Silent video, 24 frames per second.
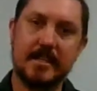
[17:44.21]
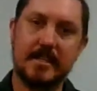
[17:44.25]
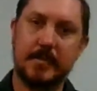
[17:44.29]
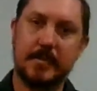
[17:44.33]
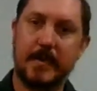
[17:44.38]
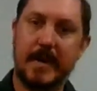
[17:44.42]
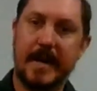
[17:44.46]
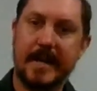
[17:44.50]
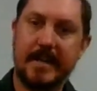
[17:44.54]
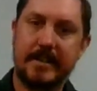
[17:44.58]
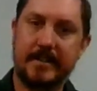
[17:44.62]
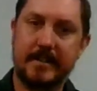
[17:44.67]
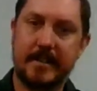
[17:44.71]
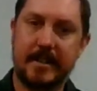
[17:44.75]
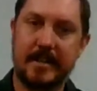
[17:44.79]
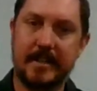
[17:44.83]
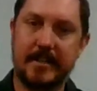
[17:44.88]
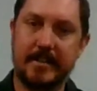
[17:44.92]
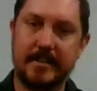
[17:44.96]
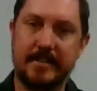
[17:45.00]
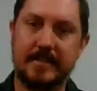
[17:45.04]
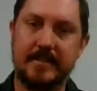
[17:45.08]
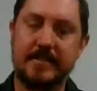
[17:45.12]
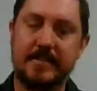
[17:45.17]
spray
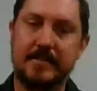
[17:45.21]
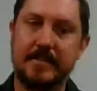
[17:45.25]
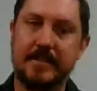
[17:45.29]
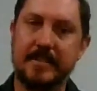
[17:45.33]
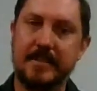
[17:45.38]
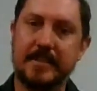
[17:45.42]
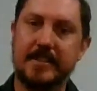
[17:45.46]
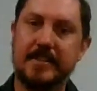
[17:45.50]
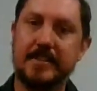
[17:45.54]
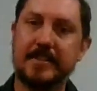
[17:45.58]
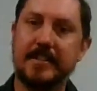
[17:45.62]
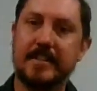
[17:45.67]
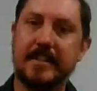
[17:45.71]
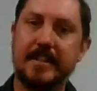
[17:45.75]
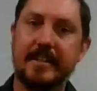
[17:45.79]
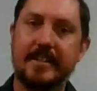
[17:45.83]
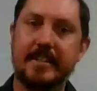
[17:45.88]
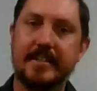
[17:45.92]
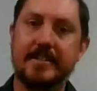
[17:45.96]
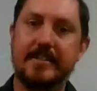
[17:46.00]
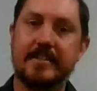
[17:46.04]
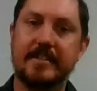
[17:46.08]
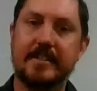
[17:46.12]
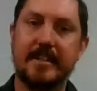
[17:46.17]
drones for the sugar
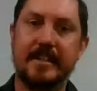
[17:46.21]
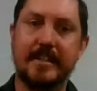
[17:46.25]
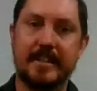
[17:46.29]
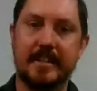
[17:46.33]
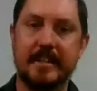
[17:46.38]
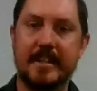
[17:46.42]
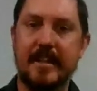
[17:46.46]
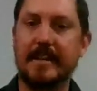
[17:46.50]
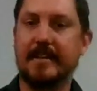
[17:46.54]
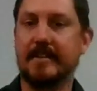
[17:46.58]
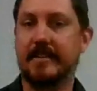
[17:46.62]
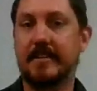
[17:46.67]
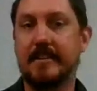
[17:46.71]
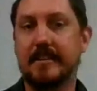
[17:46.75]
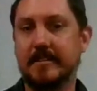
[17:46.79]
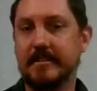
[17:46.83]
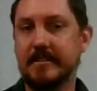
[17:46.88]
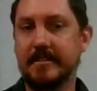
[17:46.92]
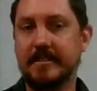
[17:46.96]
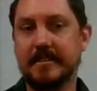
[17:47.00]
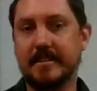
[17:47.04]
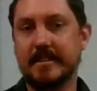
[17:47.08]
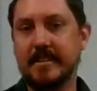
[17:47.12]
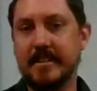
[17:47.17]
industry and
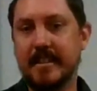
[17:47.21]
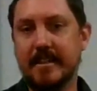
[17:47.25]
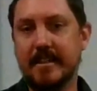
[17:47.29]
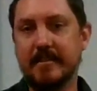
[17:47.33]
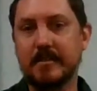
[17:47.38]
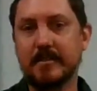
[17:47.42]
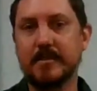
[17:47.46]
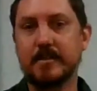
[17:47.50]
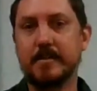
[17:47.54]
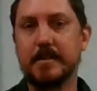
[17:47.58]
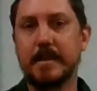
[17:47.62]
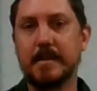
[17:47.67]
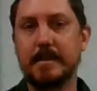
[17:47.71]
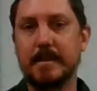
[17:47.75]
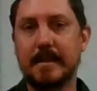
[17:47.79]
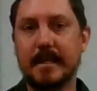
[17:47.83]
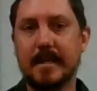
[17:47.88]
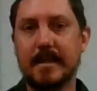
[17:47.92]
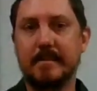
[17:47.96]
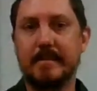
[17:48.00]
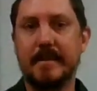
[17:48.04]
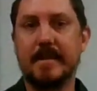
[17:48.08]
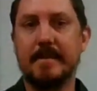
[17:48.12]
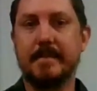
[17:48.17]
agriculture in general is
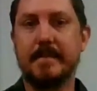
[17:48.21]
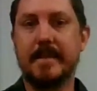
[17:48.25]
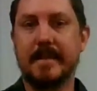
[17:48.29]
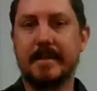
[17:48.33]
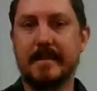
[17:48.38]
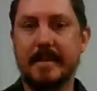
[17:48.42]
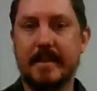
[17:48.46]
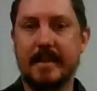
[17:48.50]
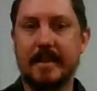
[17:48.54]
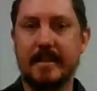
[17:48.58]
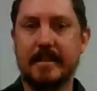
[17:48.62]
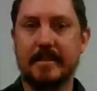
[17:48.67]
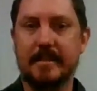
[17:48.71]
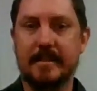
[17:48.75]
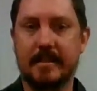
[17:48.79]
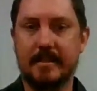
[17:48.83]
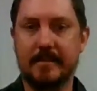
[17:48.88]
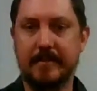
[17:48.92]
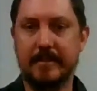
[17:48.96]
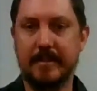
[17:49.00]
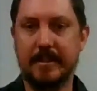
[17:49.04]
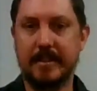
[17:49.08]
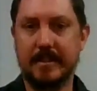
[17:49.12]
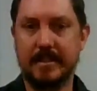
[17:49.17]
probably going to be a big thing into
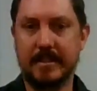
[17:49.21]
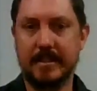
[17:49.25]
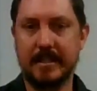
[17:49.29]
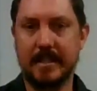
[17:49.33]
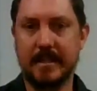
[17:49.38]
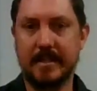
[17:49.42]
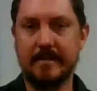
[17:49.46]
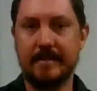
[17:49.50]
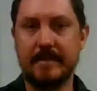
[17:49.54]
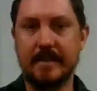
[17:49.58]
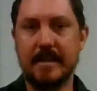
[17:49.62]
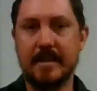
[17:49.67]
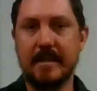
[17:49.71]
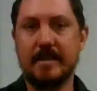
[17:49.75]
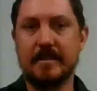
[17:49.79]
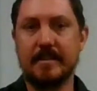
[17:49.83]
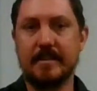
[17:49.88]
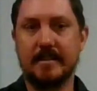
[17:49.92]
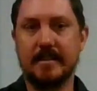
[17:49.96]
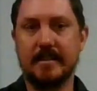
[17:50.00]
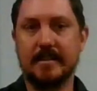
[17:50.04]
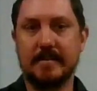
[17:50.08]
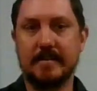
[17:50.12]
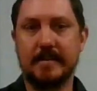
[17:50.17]
the future.
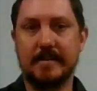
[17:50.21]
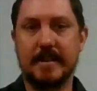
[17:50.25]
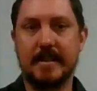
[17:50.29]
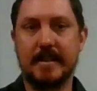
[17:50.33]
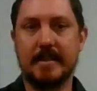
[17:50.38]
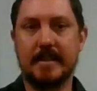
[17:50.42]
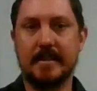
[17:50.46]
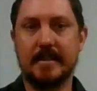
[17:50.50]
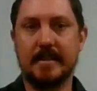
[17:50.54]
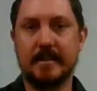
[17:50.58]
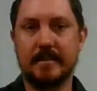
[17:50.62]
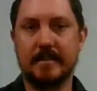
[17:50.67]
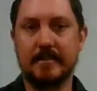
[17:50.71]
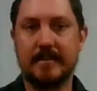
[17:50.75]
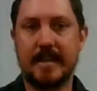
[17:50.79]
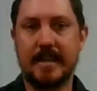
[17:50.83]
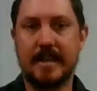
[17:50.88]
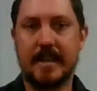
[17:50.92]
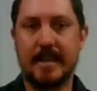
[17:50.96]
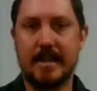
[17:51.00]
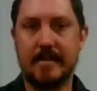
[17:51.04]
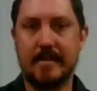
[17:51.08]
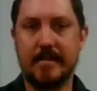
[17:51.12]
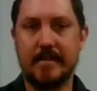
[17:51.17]
There's be a lot
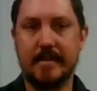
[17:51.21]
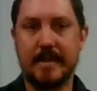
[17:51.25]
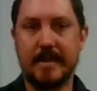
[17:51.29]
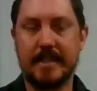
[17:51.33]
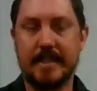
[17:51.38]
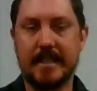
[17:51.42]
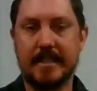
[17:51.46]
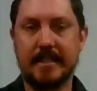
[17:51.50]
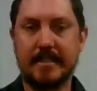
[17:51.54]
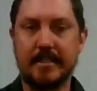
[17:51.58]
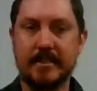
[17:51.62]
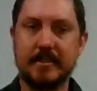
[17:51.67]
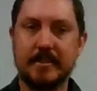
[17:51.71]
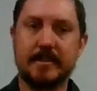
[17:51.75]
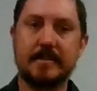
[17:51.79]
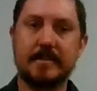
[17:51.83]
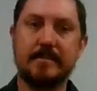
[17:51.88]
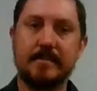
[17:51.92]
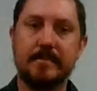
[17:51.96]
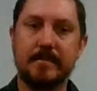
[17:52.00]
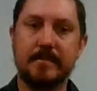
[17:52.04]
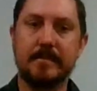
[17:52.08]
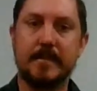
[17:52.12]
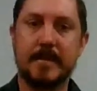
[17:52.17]
of
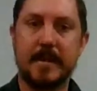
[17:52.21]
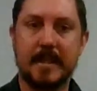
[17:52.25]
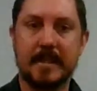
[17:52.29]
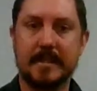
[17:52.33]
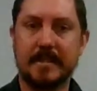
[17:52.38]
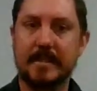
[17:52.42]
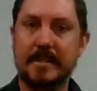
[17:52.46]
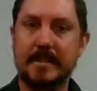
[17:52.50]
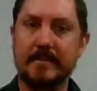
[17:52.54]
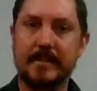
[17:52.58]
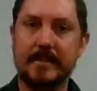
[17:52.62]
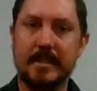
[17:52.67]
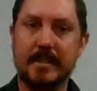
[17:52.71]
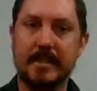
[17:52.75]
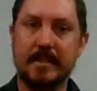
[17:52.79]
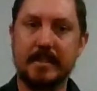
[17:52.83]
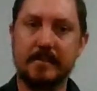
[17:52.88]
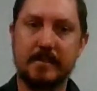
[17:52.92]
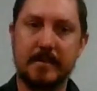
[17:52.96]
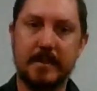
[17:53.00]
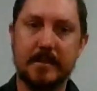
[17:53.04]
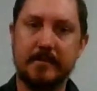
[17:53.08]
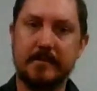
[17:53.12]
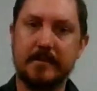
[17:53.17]
potential productivity
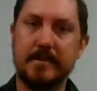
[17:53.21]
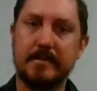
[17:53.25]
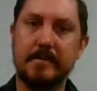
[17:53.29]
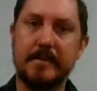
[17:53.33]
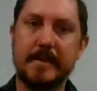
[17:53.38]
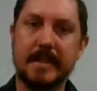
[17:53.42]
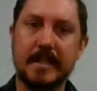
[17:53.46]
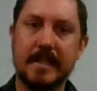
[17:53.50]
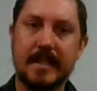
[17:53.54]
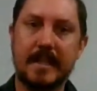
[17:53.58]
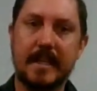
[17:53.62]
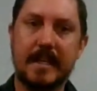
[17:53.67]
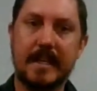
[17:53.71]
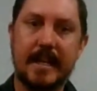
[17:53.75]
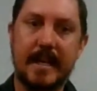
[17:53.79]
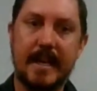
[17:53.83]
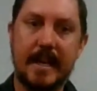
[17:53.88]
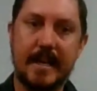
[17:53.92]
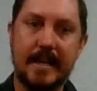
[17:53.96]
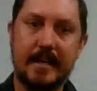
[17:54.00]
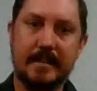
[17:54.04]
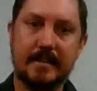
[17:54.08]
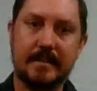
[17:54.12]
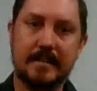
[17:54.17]
and profitability
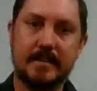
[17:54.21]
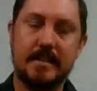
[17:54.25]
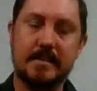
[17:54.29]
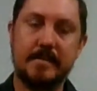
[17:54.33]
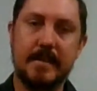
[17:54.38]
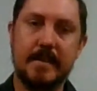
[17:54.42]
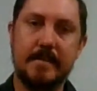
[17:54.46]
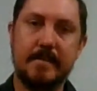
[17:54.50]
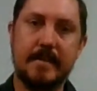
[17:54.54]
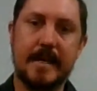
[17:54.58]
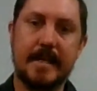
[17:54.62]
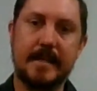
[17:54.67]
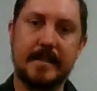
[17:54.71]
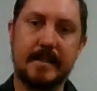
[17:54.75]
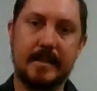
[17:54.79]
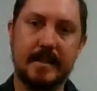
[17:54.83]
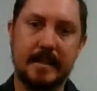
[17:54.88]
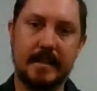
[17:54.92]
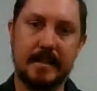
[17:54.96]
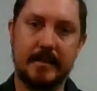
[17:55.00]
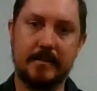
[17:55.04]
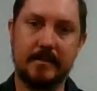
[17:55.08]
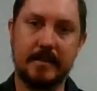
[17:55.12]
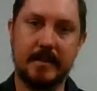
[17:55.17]
gains to be made
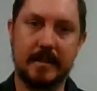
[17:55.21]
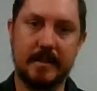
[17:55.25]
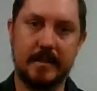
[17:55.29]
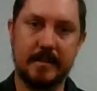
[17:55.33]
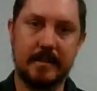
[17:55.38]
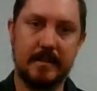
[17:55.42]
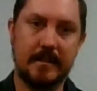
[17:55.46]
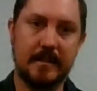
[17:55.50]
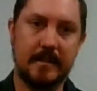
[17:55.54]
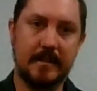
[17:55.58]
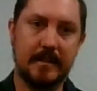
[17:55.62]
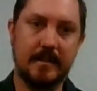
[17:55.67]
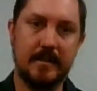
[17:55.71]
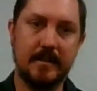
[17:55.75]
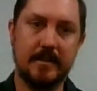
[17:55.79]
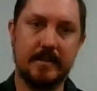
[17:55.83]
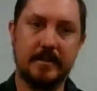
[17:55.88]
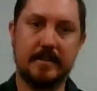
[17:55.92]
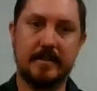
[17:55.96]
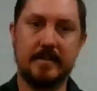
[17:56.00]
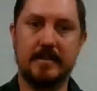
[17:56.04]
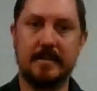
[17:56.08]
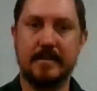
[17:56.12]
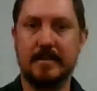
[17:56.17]
there when
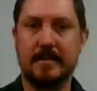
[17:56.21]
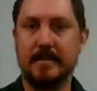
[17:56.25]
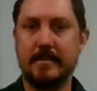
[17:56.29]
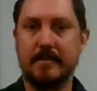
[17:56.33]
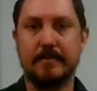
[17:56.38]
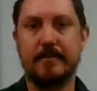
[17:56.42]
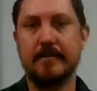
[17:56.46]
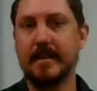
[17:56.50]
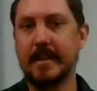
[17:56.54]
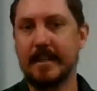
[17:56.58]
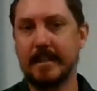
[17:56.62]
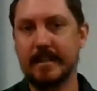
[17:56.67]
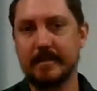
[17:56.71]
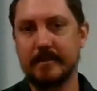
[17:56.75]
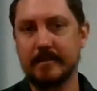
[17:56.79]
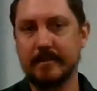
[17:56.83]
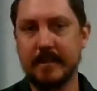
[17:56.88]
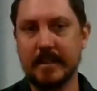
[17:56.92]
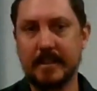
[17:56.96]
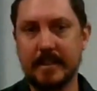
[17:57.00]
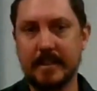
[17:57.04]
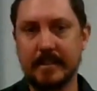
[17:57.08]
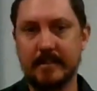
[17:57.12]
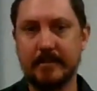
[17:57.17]
used
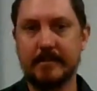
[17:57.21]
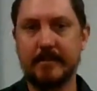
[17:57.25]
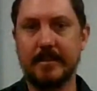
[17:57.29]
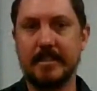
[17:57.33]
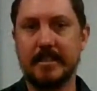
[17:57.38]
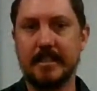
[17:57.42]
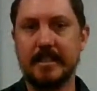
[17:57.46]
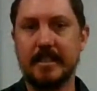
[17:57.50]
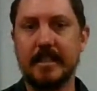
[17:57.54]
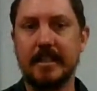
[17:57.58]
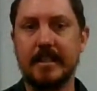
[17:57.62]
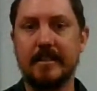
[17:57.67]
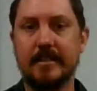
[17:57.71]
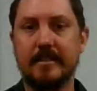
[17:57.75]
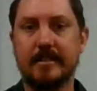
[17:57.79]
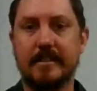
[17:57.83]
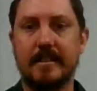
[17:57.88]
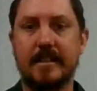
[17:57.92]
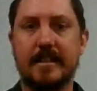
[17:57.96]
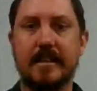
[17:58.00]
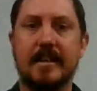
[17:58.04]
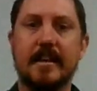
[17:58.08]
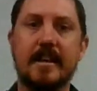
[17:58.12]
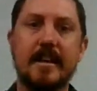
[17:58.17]
effectively and efficiently, I
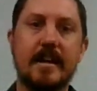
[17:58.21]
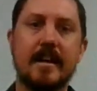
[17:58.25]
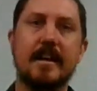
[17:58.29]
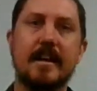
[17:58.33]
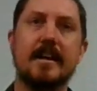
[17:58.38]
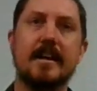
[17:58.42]
think.